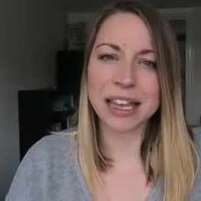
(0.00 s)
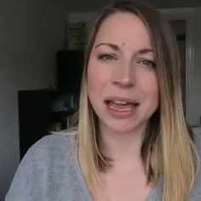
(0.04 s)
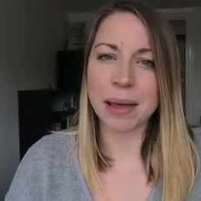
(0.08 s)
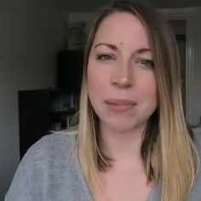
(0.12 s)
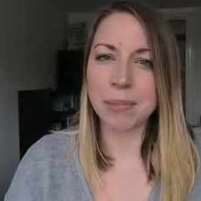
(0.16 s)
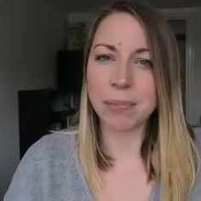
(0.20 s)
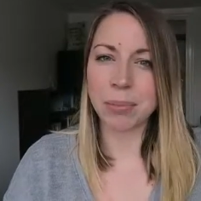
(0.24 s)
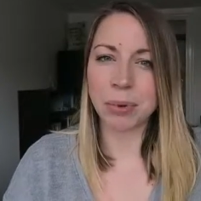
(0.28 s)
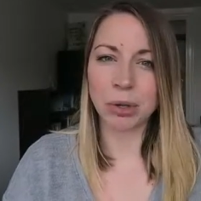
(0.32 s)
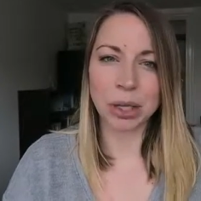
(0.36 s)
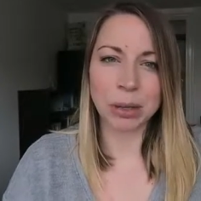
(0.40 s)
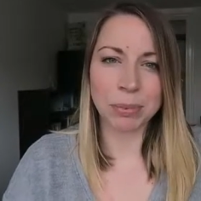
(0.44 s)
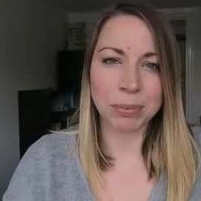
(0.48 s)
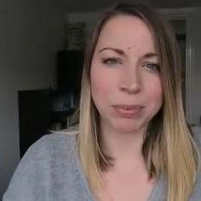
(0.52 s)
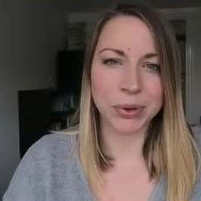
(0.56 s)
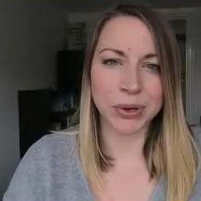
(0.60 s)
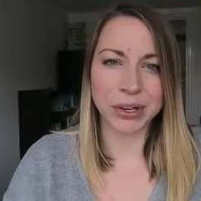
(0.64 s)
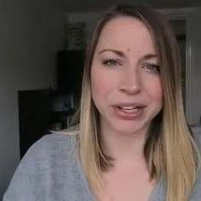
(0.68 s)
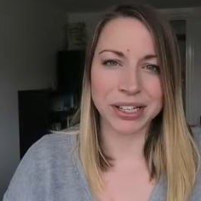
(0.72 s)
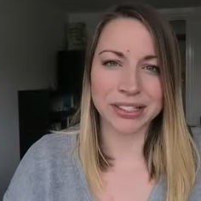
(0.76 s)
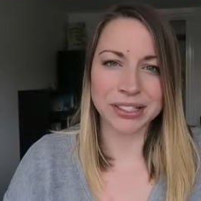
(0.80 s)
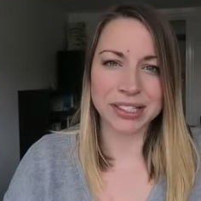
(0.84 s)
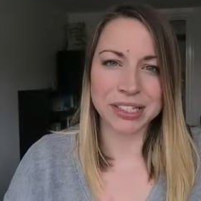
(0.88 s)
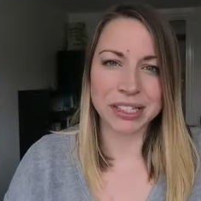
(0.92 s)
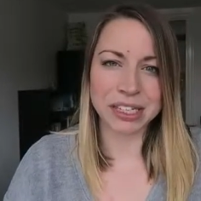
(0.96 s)
and bullet
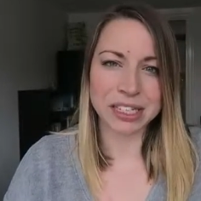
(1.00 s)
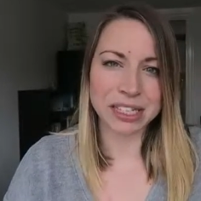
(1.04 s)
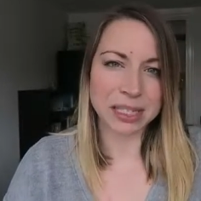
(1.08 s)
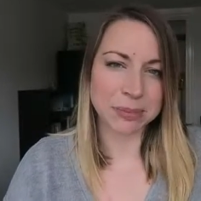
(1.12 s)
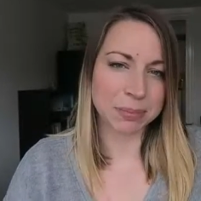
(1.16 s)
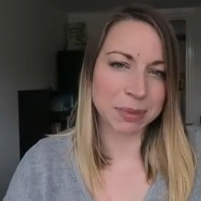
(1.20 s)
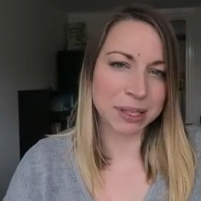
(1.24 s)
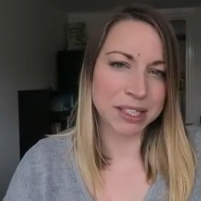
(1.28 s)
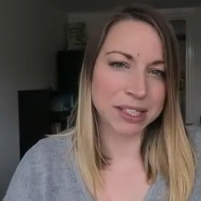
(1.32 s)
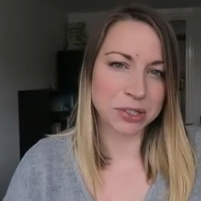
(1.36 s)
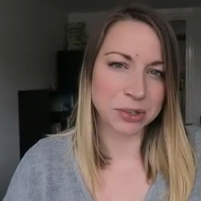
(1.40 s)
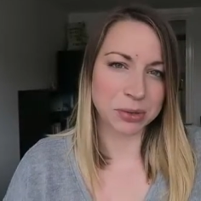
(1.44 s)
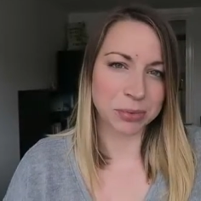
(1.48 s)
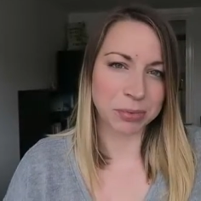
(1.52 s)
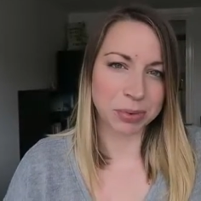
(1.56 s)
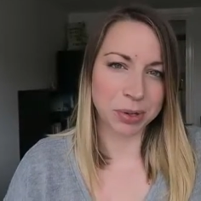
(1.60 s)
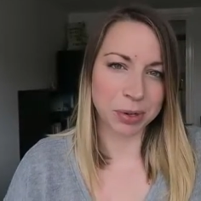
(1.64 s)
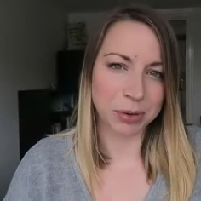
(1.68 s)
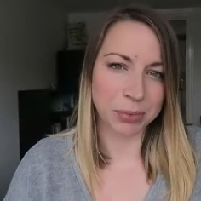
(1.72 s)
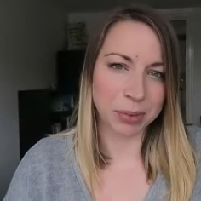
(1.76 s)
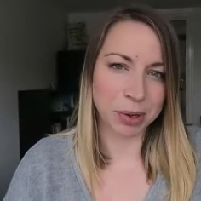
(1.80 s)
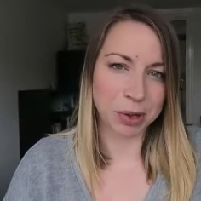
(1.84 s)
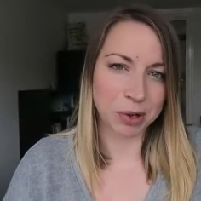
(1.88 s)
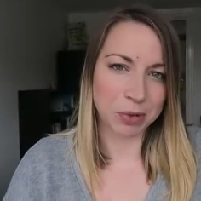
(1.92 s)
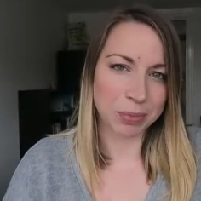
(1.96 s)
points to split up
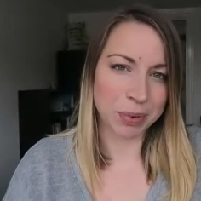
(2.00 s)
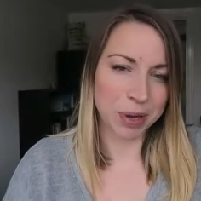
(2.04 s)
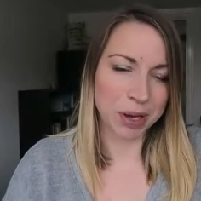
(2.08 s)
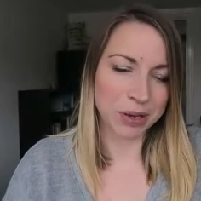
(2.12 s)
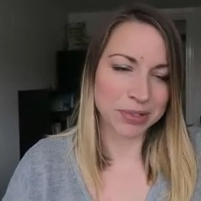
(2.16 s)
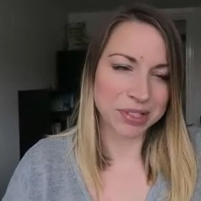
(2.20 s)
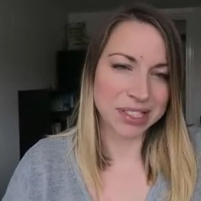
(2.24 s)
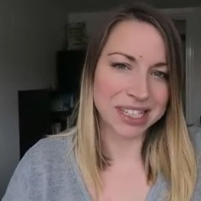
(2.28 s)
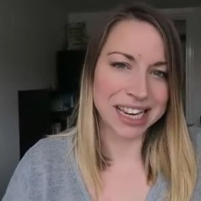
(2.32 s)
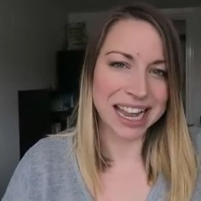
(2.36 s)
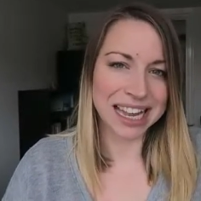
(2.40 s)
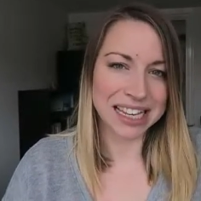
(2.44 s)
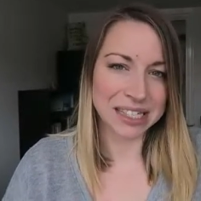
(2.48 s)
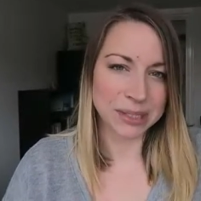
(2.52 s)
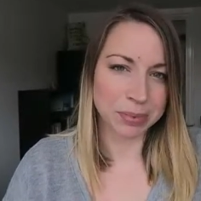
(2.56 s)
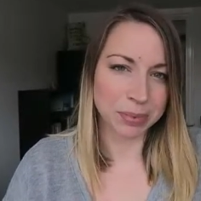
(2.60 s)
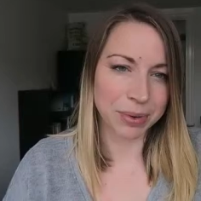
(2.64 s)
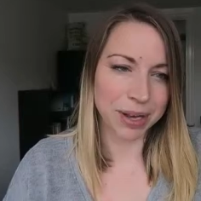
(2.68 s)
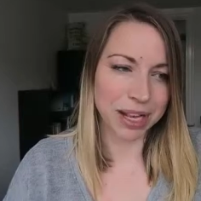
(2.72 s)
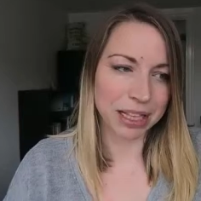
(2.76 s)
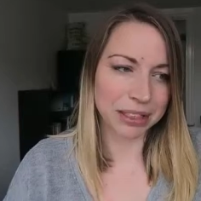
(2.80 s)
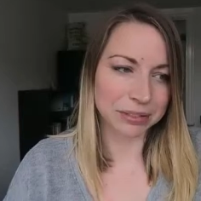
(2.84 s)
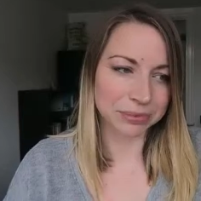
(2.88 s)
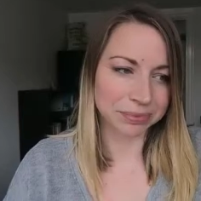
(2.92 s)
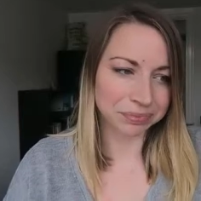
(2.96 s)
your blog post as
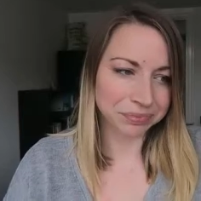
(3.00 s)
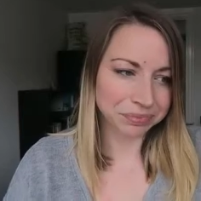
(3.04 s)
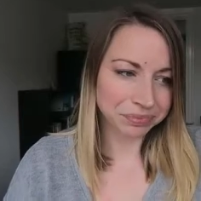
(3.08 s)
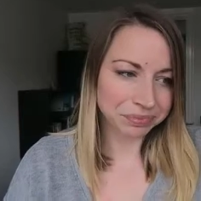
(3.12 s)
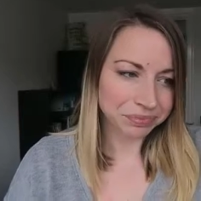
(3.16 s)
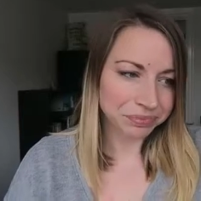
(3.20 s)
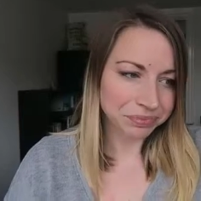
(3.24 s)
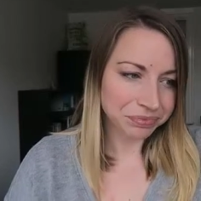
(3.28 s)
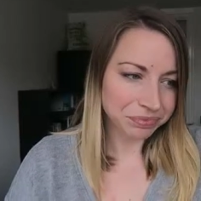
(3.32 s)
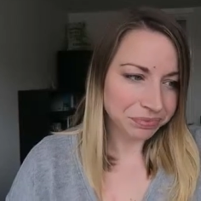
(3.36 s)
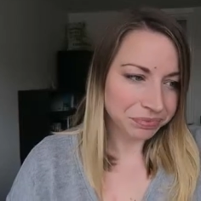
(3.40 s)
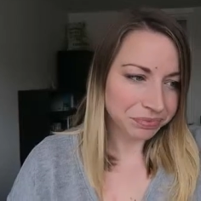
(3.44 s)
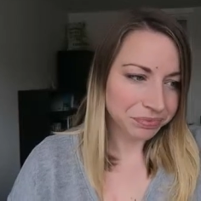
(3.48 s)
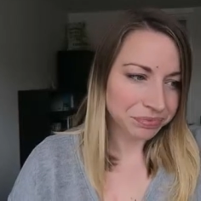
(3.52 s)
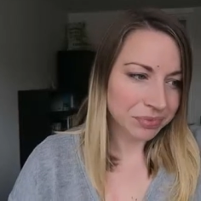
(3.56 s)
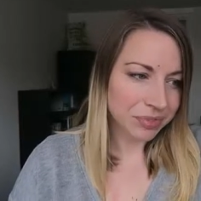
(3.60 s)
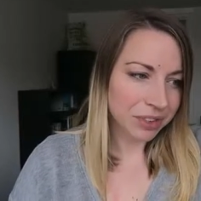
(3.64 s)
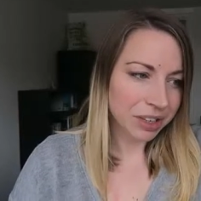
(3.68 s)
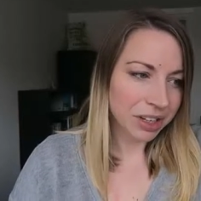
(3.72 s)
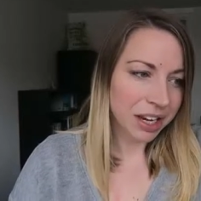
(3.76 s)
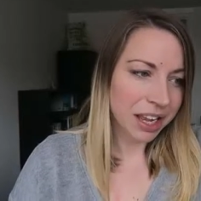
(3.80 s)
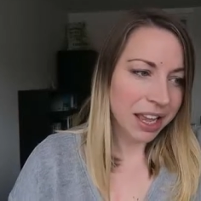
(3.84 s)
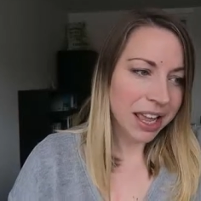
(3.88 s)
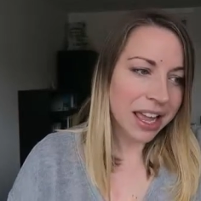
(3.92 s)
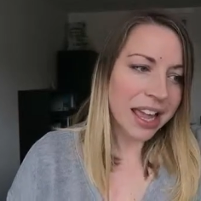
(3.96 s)
well.
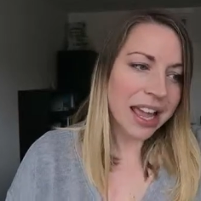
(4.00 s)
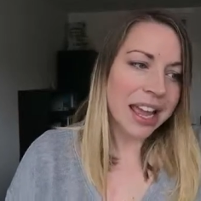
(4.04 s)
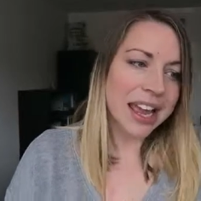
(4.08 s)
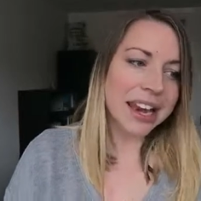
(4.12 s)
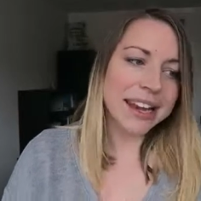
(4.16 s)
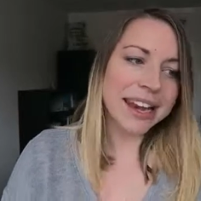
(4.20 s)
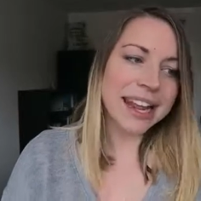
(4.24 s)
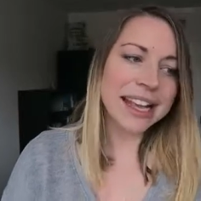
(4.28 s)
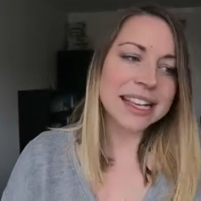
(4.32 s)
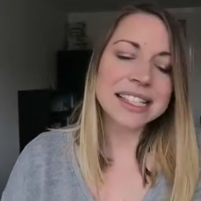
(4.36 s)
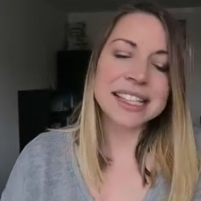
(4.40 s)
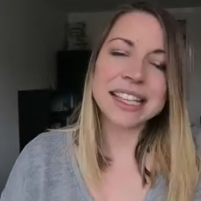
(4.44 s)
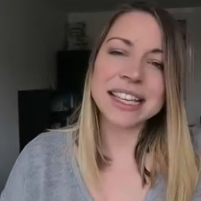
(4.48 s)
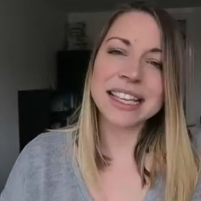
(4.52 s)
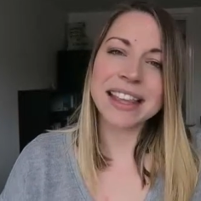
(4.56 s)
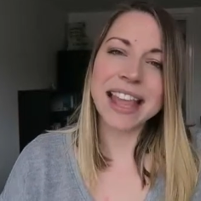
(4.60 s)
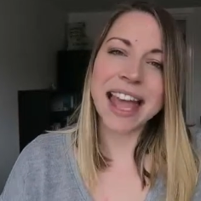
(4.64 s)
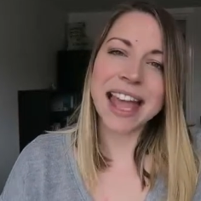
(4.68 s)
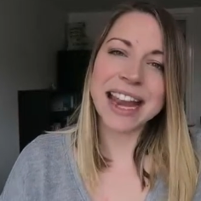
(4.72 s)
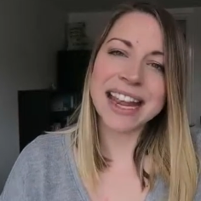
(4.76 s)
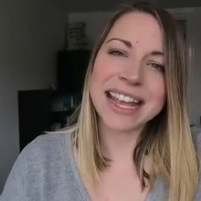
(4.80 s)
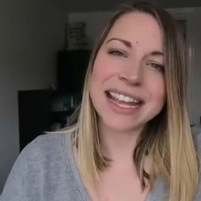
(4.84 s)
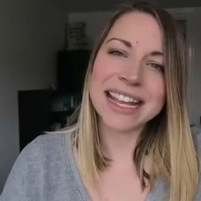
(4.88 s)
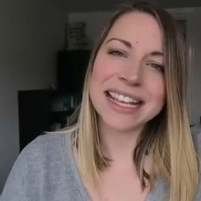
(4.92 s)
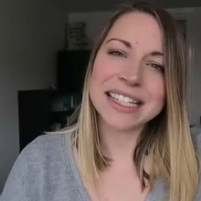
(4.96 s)
Next thing
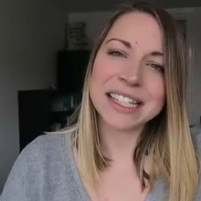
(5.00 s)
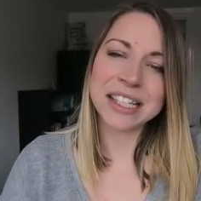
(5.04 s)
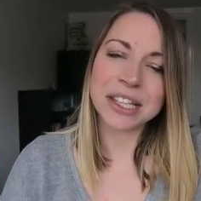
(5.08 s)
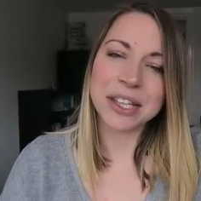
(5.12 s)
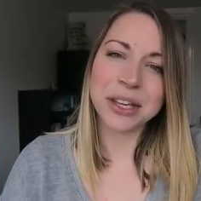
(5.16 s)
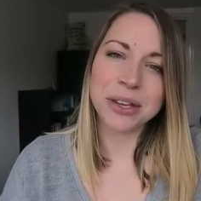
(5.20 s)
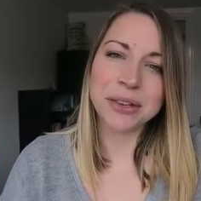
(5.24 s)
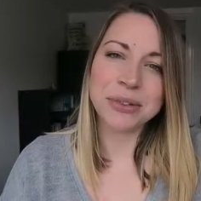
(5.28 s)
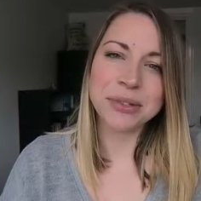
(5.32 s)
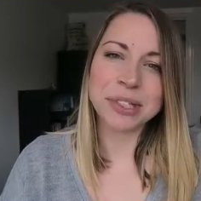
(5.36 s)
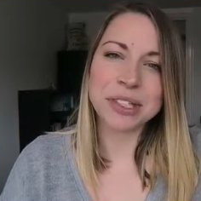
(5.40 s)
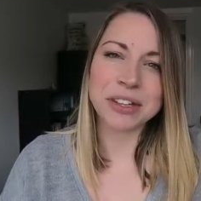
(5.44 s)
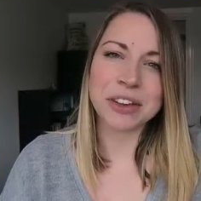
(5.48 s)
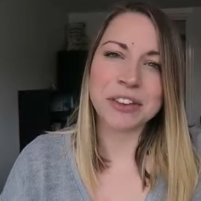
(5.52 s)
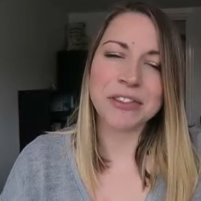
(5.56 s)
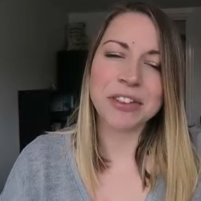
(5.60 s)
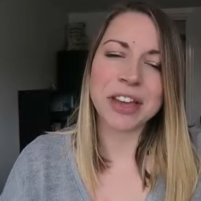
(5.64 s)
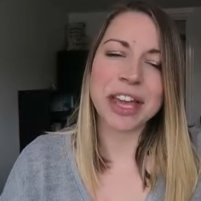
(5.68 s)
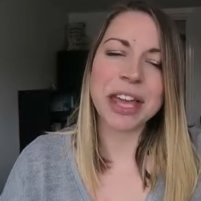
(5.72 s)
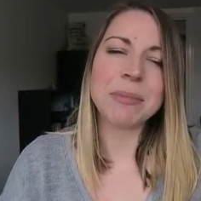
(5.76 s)
then is use of